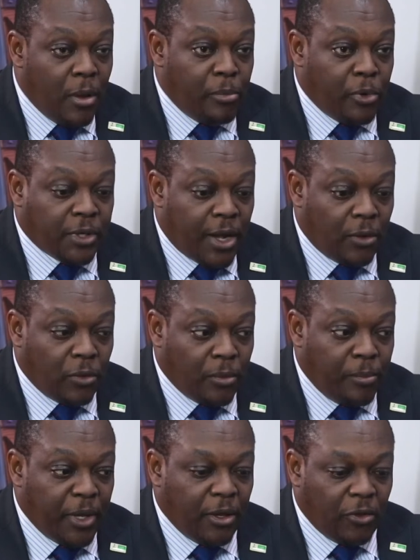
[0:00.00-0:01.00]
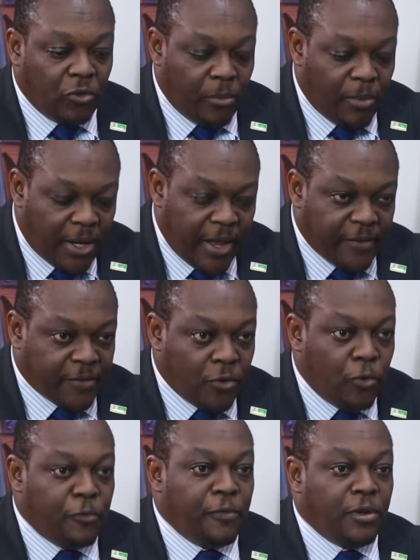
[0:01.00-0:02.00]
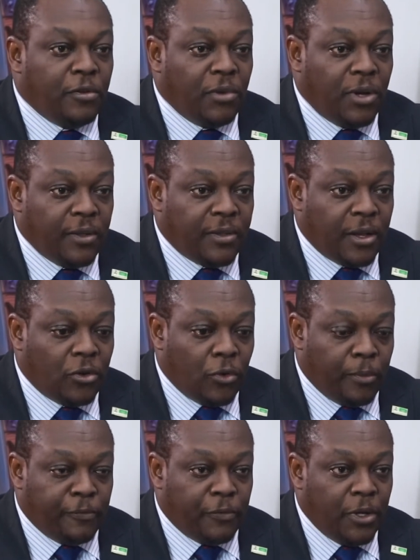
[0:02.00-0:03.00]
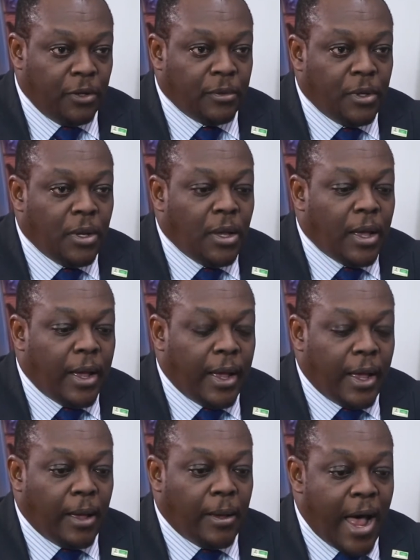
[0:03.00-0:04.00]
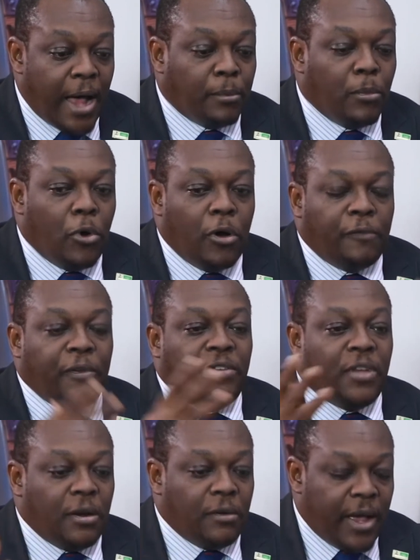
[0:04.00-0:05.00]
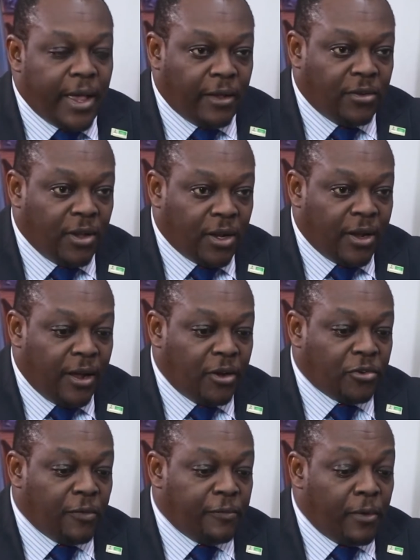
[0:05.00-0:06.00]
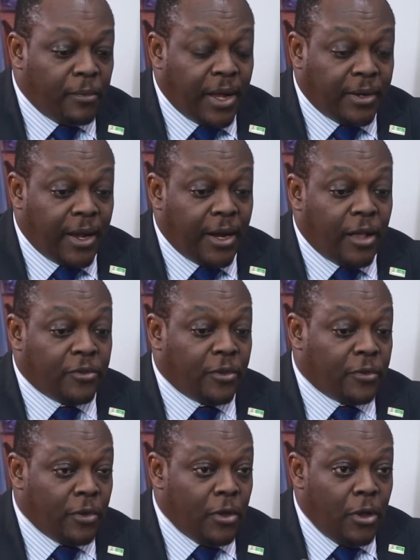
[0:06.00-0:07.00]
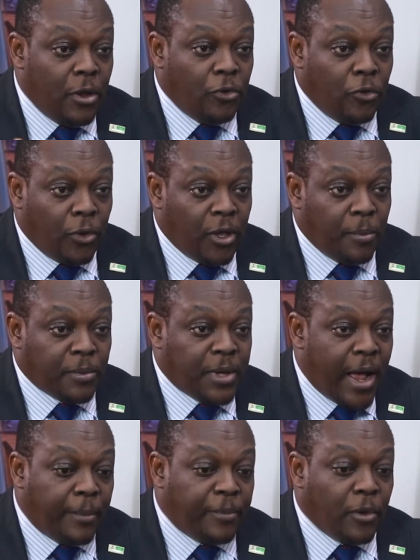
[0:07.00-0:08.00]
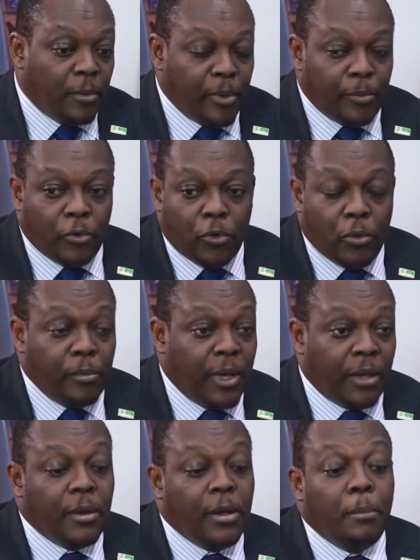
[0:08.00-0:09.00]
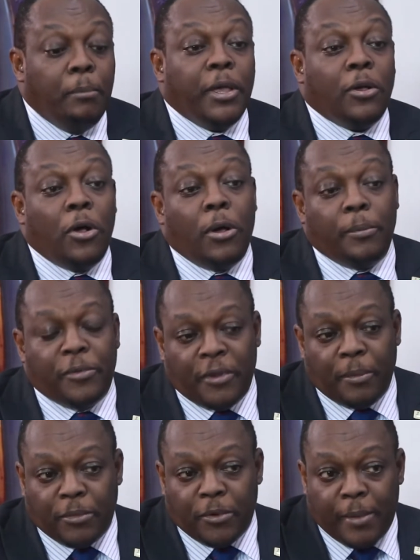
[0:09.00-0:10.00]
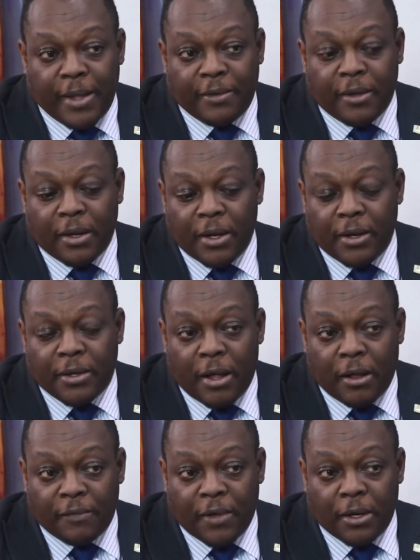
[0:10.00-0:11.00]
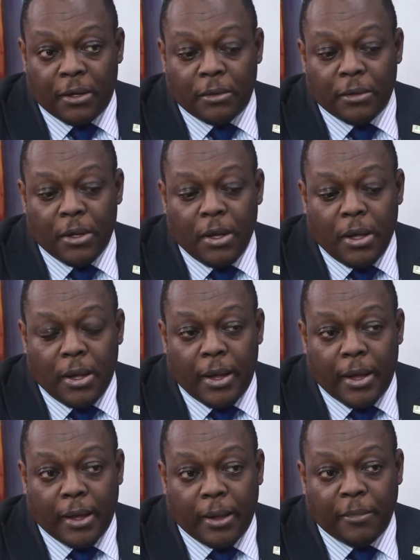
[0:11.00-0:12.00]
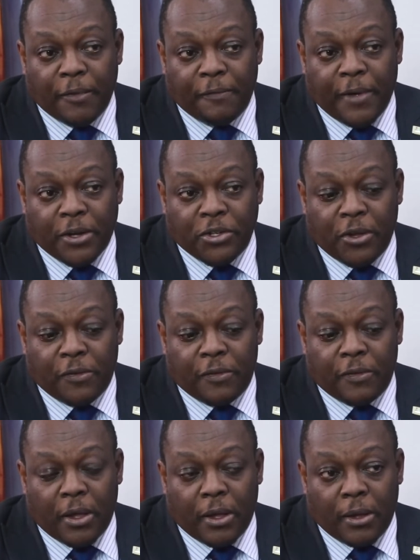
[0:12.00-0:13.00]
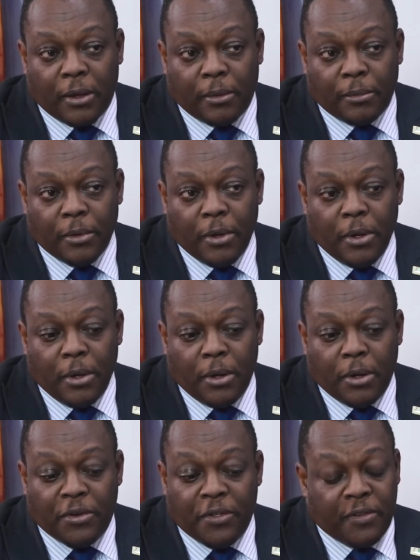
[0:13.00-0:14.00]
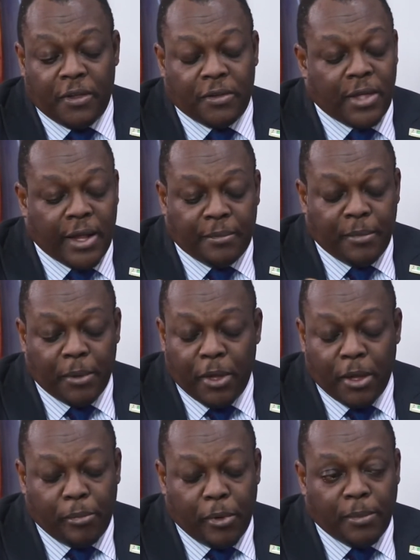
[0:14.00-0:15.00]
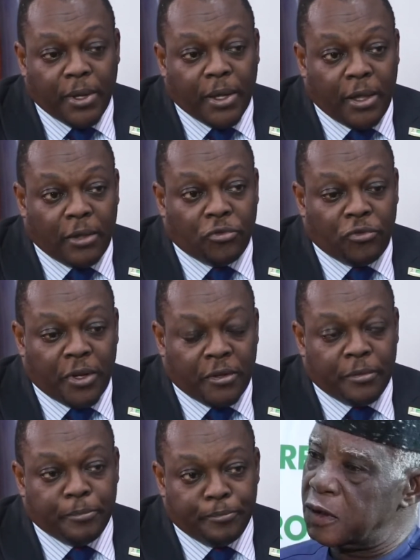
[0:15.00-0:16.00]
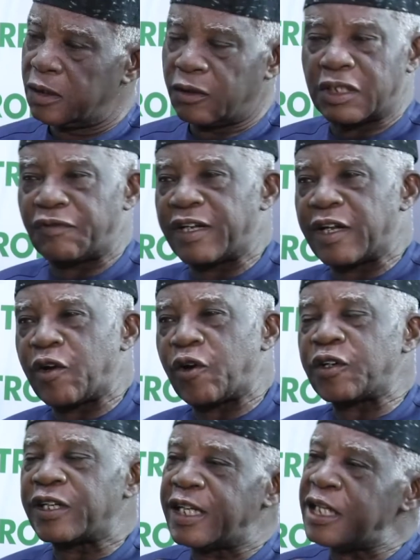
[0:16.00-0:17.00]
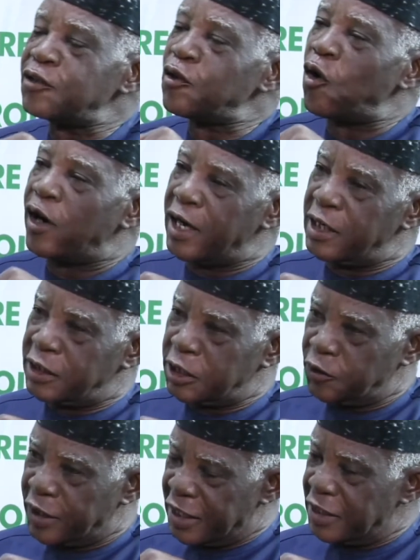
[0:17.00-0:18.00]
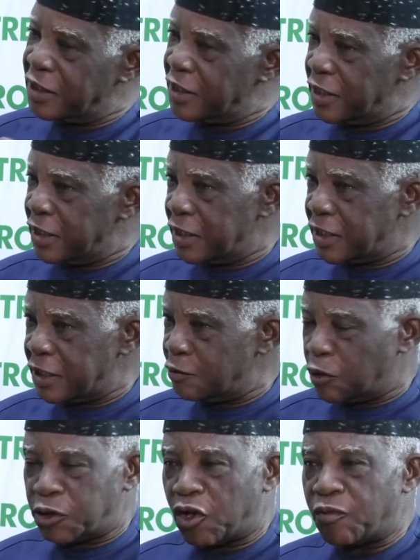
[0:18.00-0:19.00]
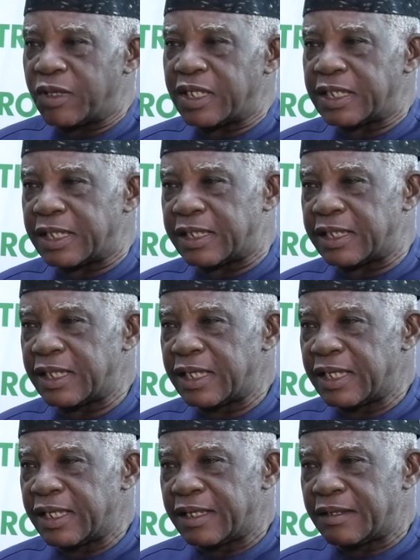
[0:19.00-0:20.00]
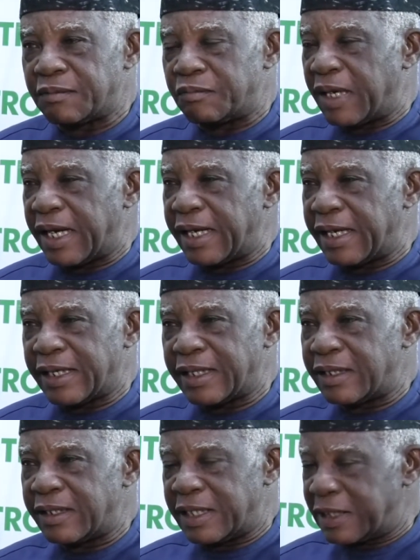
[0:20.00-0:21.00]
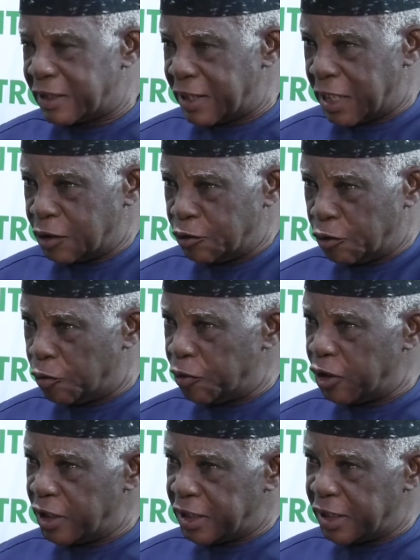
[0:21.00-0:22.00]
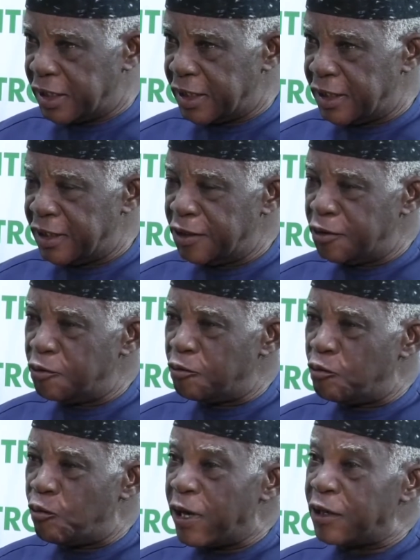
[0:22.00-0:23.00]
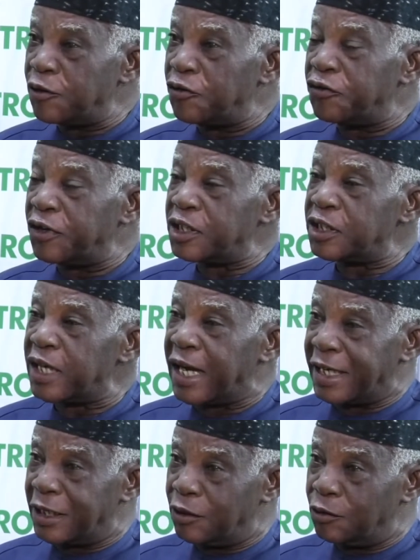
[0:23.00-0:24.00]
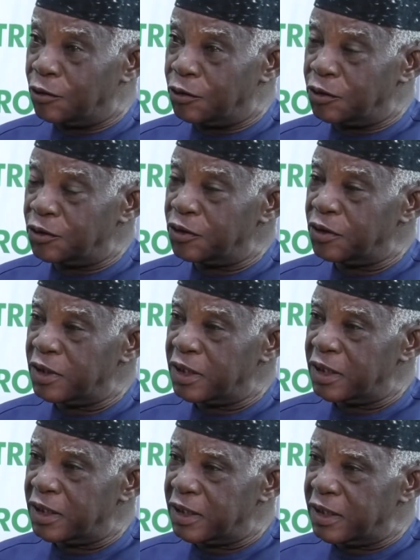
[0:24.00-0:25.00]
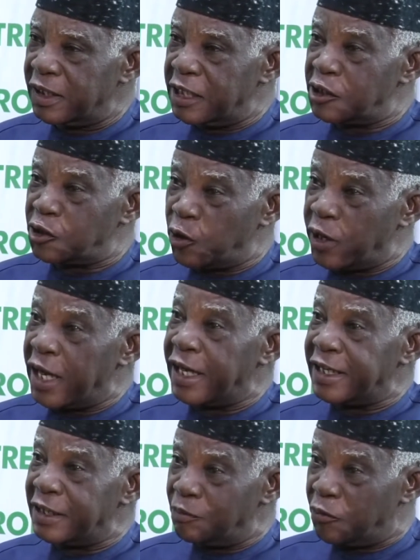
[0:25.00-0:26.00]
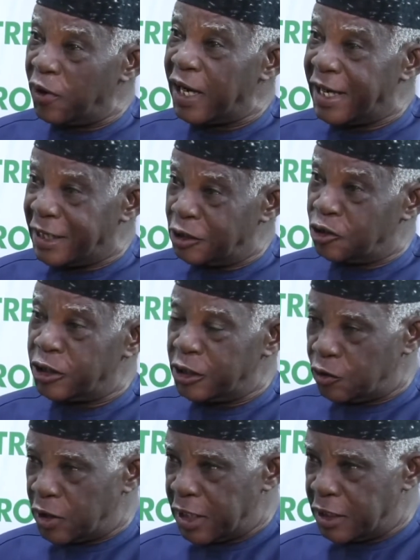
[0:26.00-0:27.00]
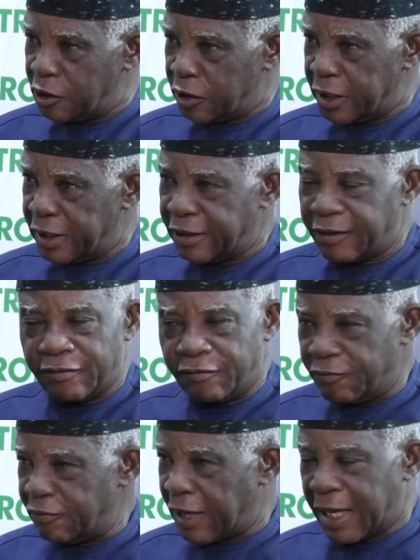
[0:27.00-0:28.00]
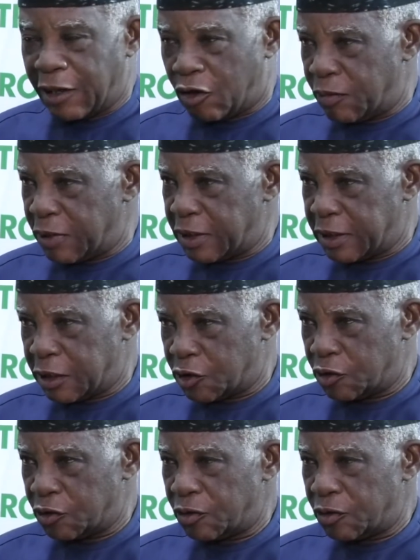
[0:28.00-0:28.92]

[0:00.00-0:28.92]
portal will be, to be less COVID related, hopefully, and more of a general health declaration form that allows us to keep tabs on people who may become symptomatic later of any infectious disease that may be a public health threat. But Ifedayo, this organization, NCDC, was commended by the international community when you first handled the soya Ebola entry into Nigeria. High commendation.